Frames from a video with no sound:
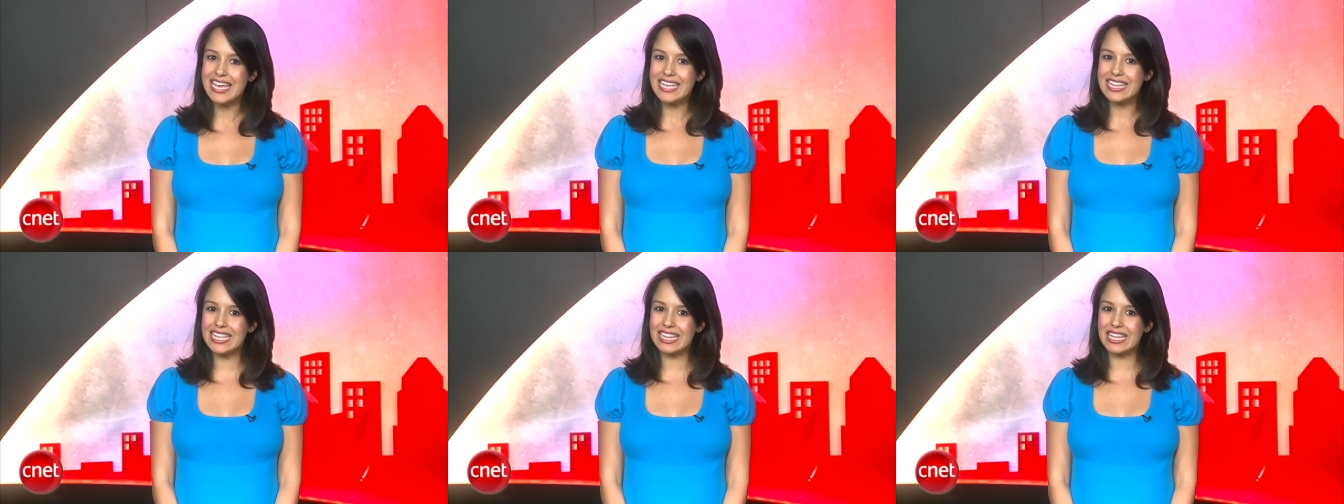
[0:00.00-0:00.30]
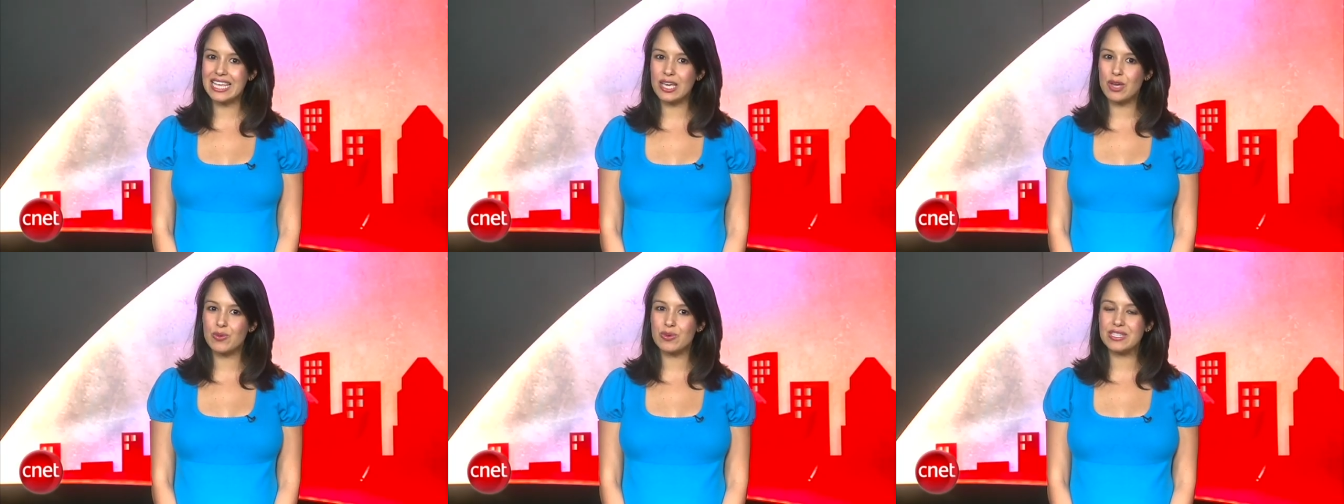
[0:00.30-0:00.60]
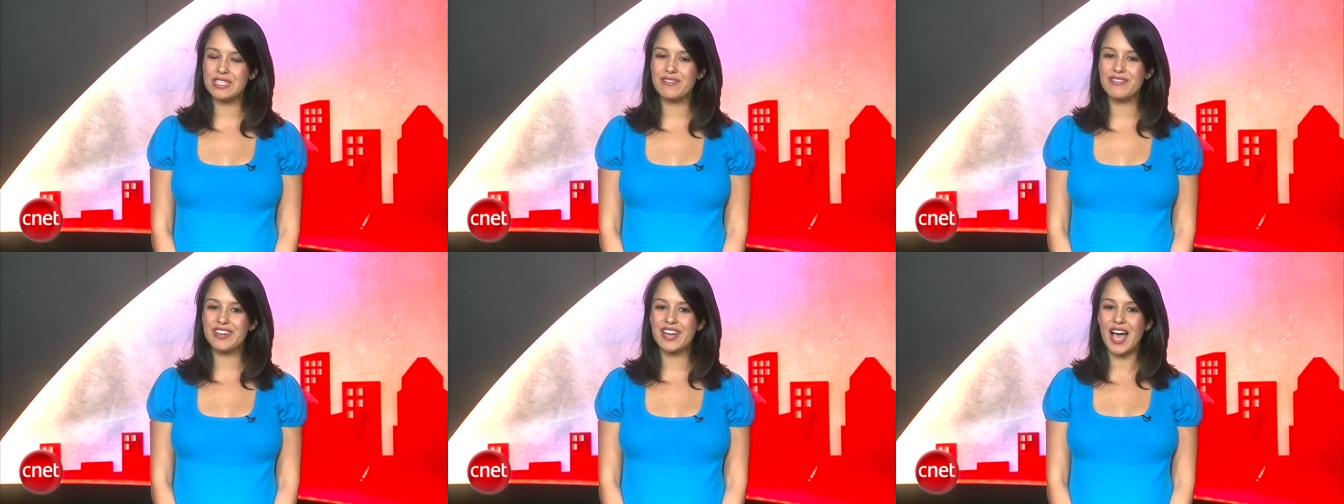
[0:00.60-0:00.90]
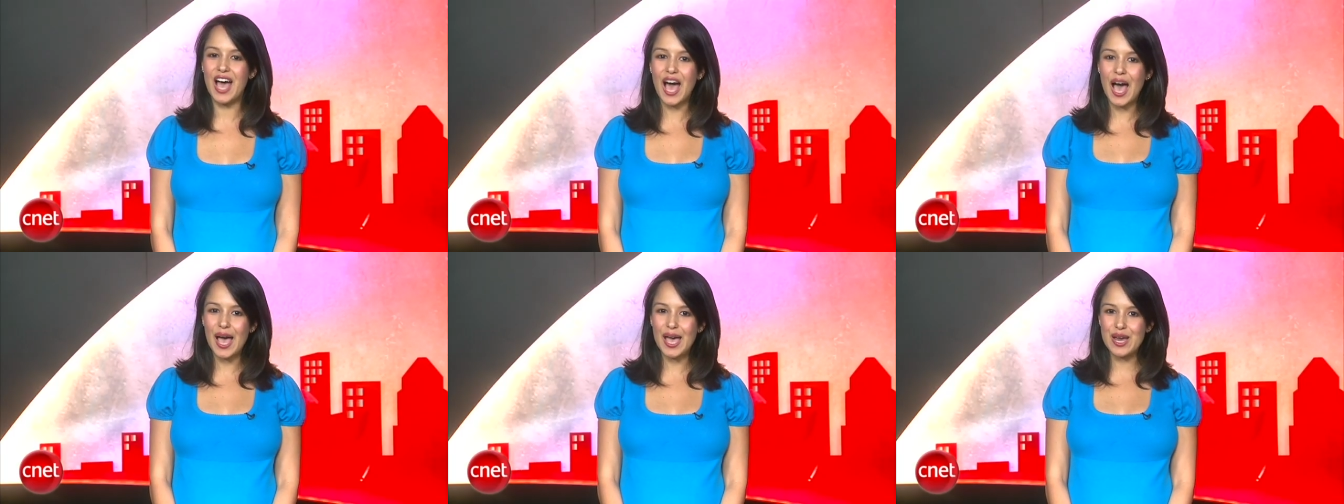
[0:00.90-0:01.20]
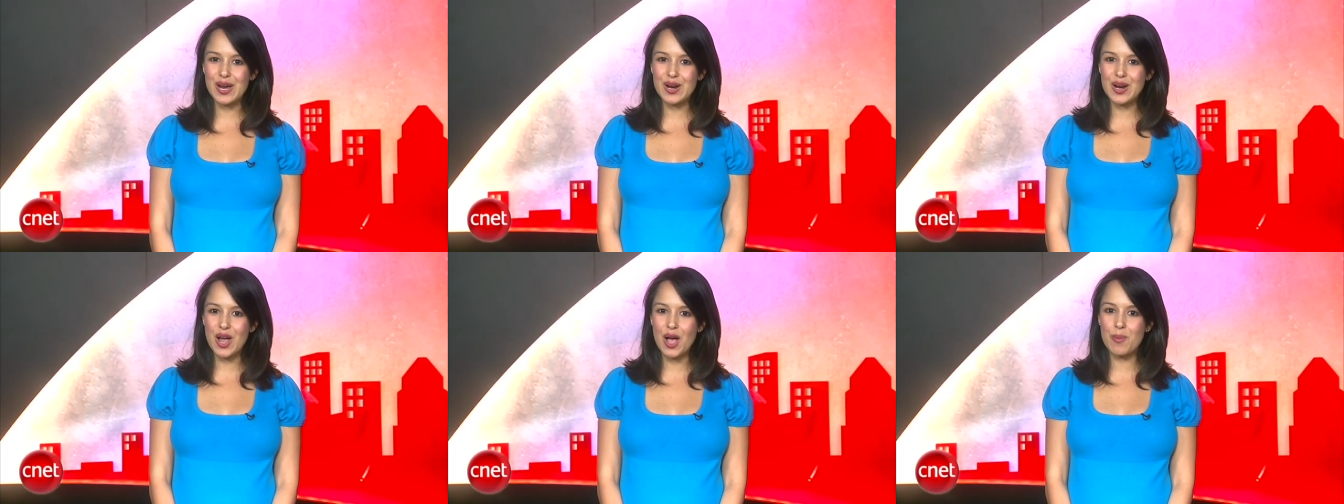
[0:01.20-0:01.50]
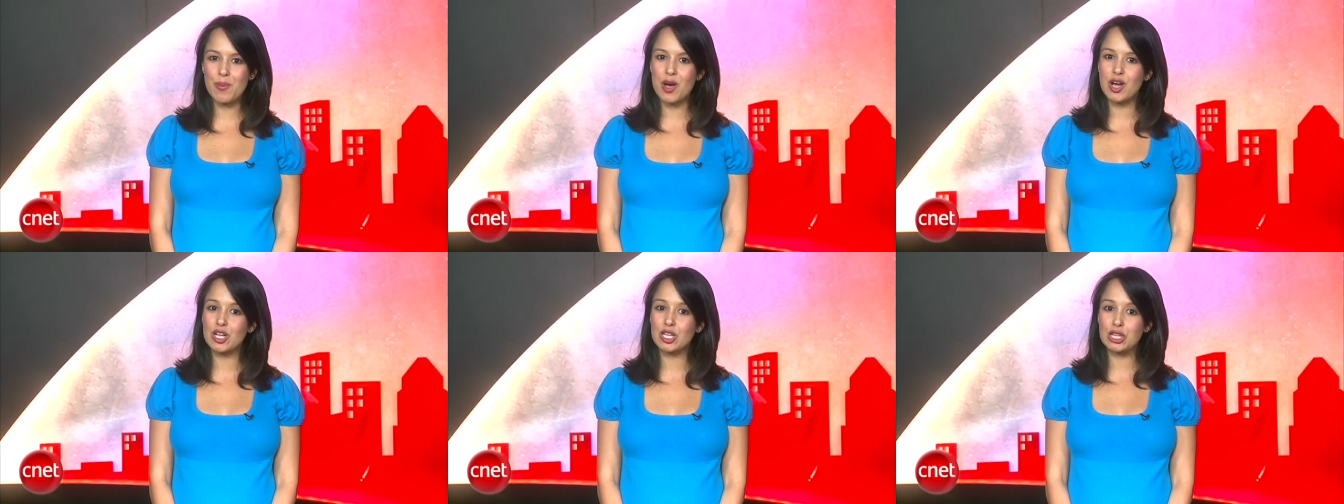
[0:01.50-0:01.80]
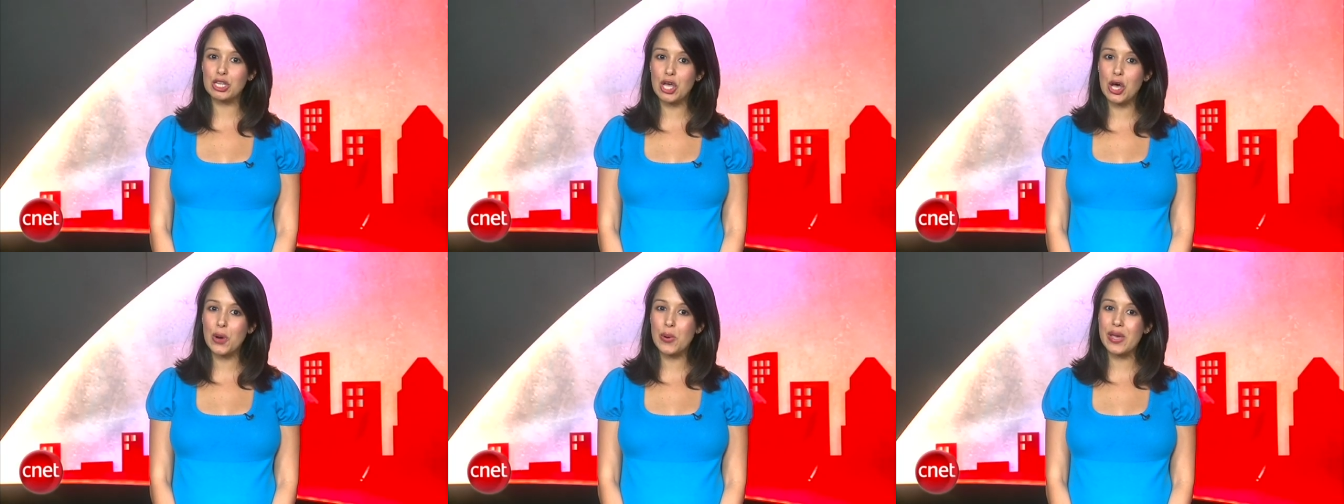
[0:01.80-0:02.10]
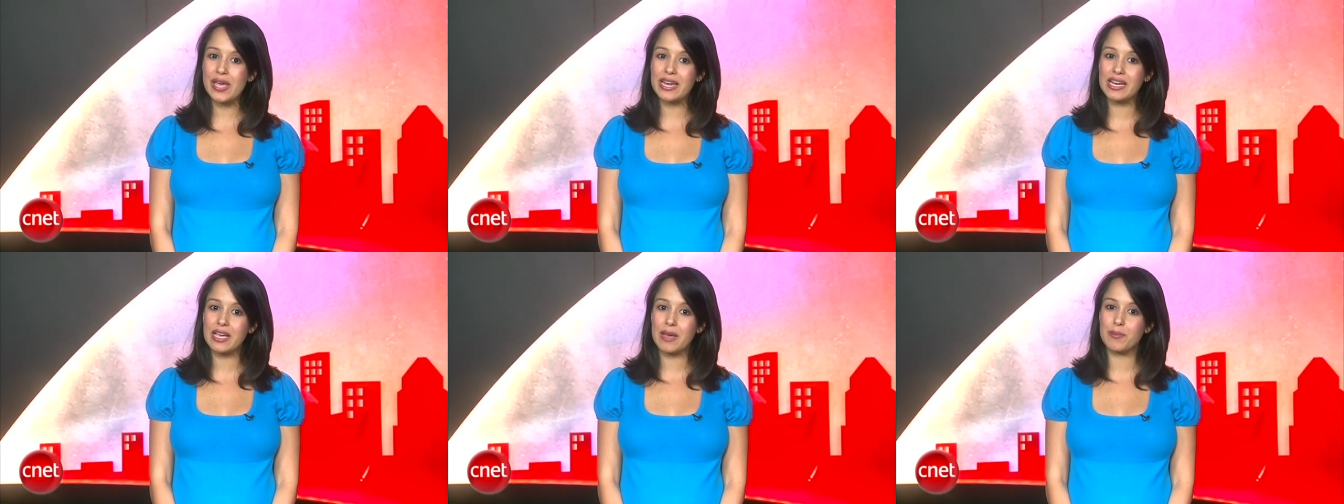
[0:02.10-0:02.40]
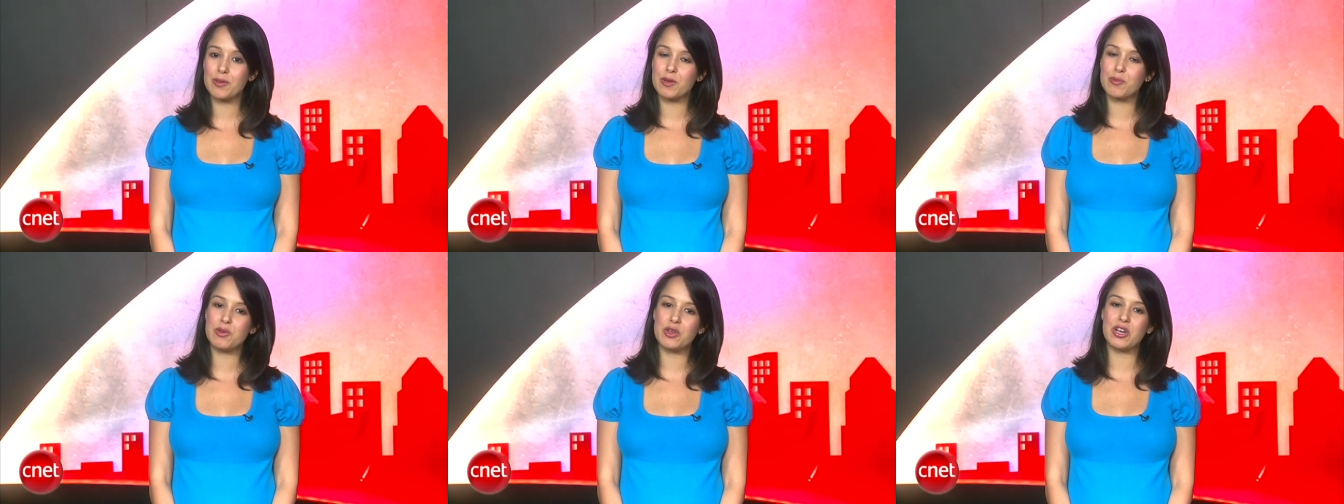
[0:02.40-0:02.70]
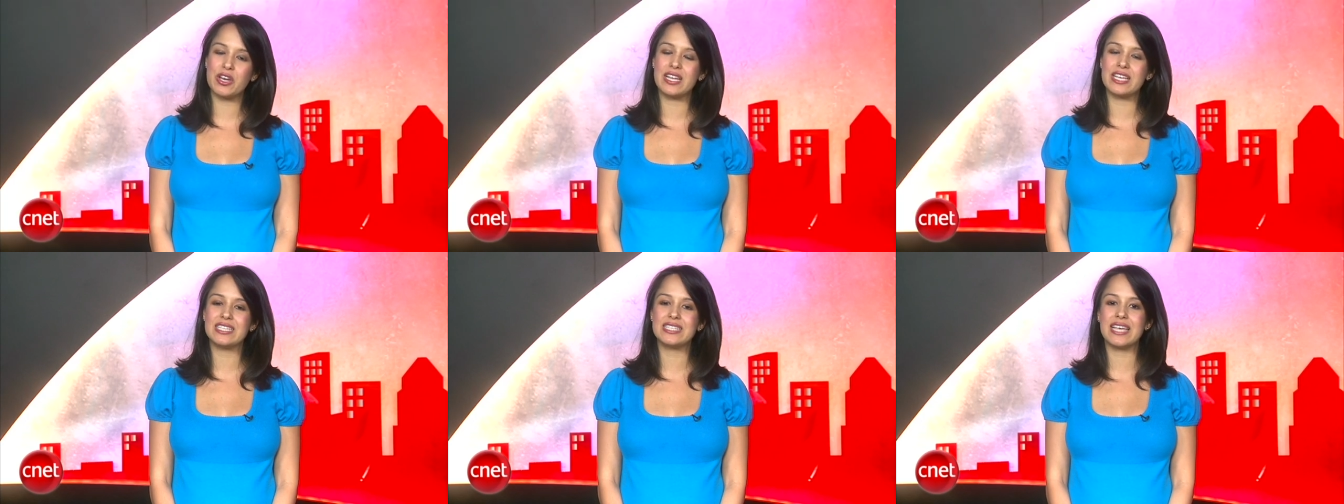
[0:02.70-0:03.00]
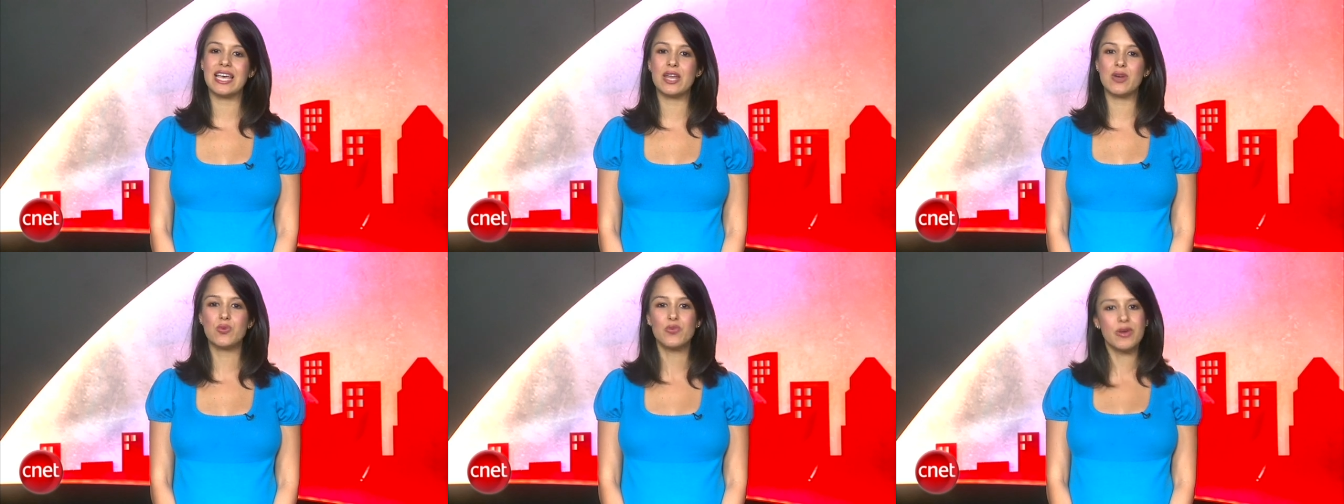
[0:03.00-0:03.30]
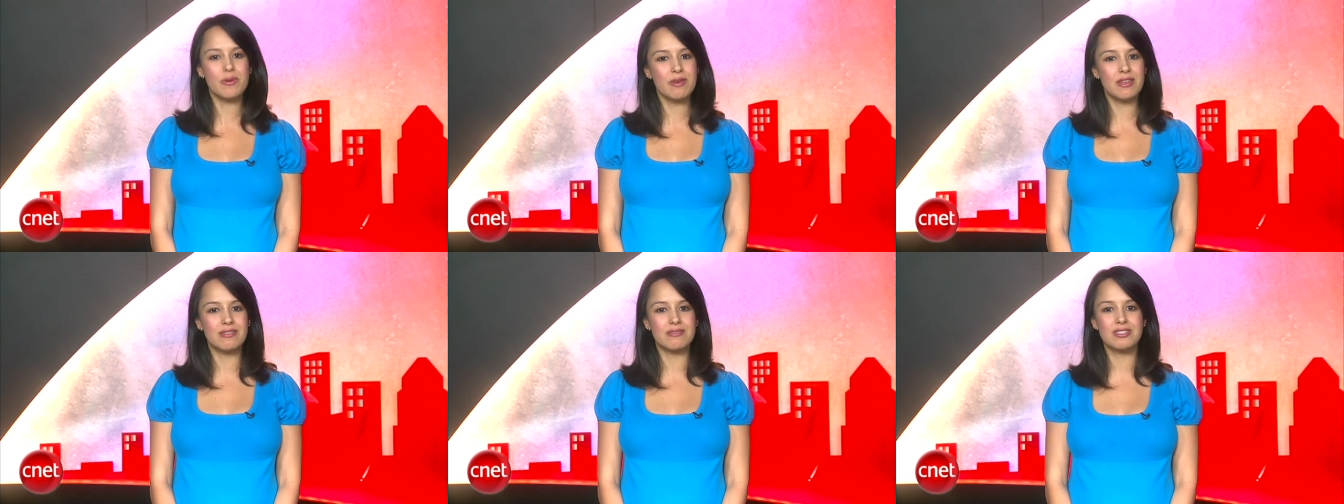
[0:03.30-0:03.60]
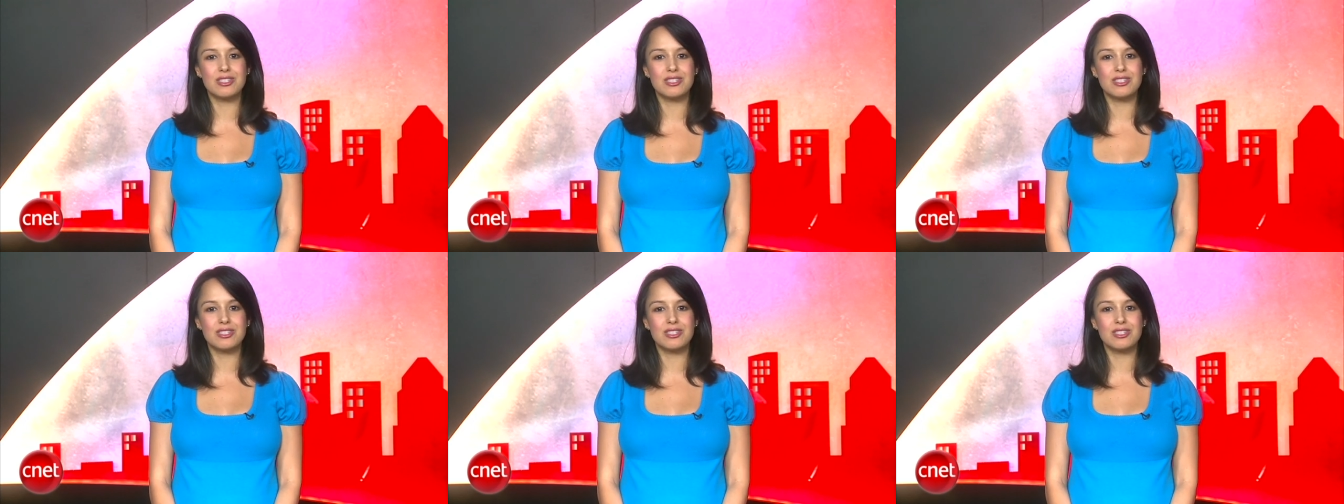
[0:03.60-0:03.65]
The link was even higher among low income communities and women.